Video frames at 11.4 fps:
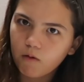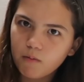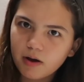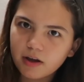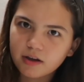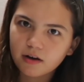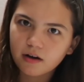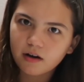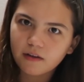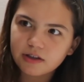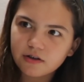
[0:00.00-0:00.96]
Oh my
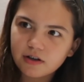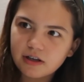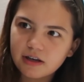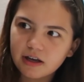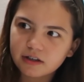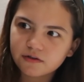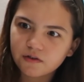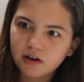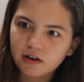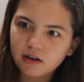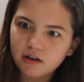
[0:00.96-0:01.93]
god, that's already next
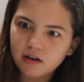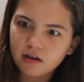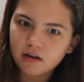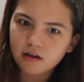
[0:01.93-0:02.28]
Friday.